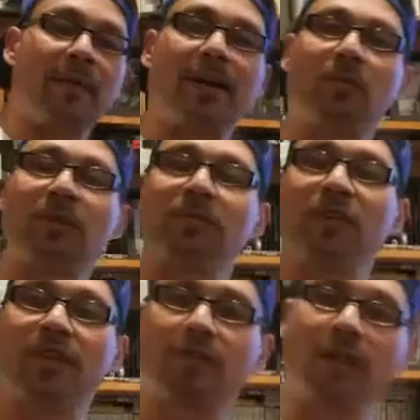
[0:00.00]
everybody, welcome to
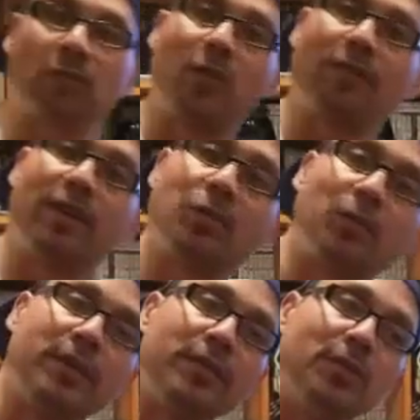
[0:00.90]
another RodzSquad
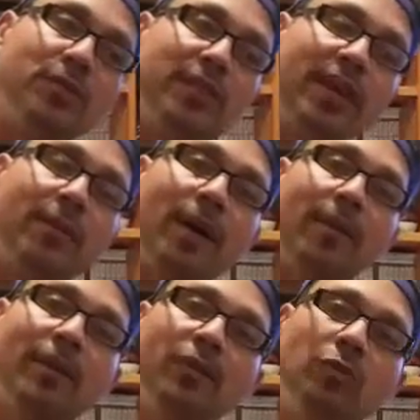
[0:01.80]
Retro Reviews. Today I'm going to do